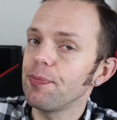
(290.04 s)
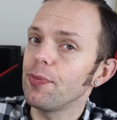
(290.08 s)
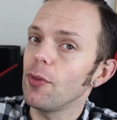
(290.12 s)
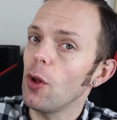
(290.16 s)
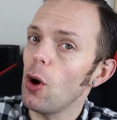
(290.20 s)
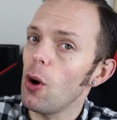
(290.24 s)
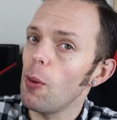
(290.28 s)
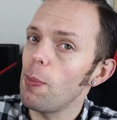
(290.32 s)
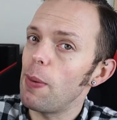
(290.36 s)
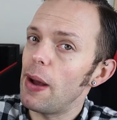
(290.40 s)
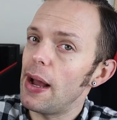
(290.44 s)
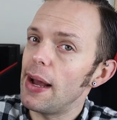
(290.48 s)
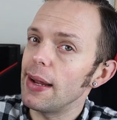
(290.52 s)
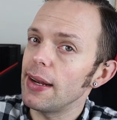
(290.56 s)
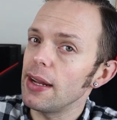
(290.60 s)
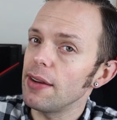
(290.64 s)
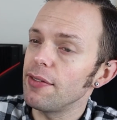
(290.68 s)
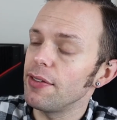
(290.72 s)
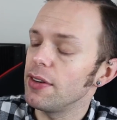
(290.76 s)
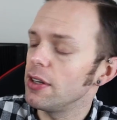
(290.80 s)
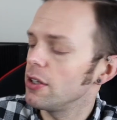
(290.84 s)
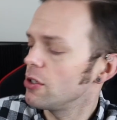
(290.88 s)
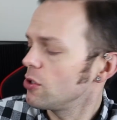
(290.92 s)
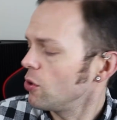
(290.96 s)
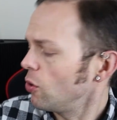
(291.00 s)
Not a bad
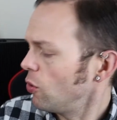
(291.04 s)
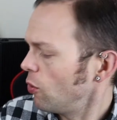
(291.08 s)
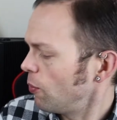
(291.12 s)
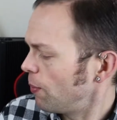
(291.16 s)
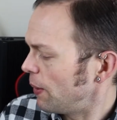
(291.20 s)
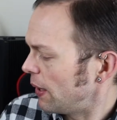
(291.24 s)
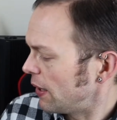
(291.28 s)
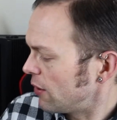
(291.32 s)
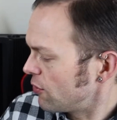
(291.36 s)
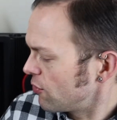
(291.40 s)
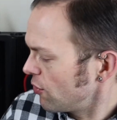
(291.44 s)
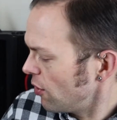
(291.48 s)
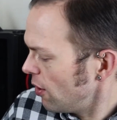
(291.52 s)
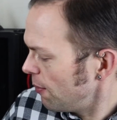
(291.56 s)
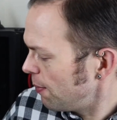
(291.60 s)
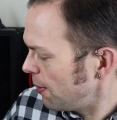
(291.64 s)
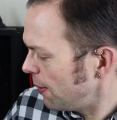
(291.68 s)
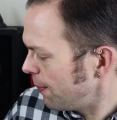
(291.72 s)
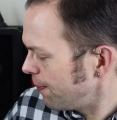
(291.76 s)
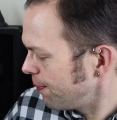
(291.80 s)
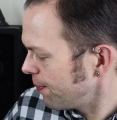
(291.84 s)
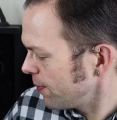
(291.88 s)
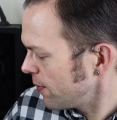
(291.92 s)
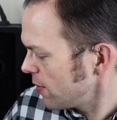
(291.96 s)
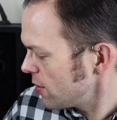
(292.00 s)
effort at all, big drop.
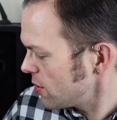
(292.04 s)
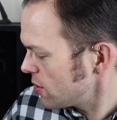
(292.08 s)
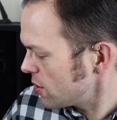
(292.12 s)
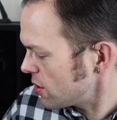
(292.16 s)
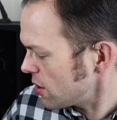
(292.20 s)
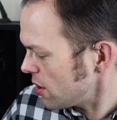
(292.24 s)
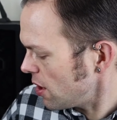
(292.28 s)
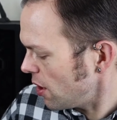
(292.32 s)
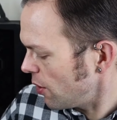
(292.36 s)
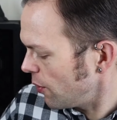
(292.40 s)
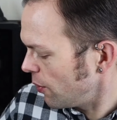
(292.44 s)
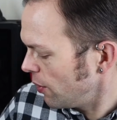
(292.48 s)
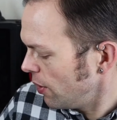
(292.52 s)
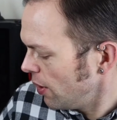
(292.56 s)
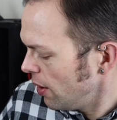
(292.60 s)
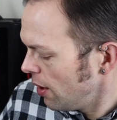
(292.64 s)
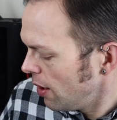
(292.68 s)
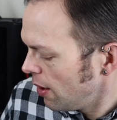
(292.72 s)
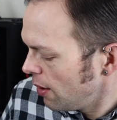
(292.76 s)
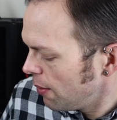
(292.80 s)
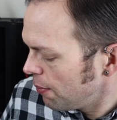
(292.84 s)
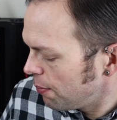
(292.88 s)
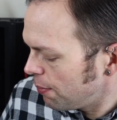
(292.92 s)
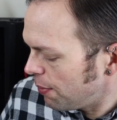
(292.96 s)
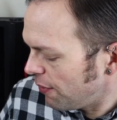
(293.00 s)
So,
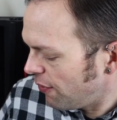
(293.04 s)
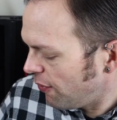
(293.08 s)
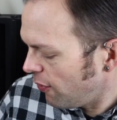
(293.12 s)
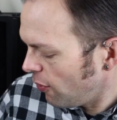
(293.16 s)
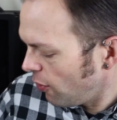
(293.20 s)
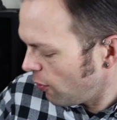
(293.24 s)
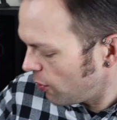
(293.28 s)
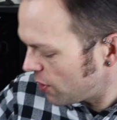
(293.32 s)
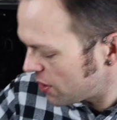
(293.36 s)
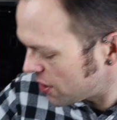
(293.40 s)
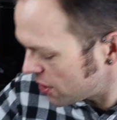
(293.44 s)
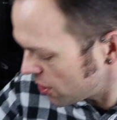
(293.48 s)
before we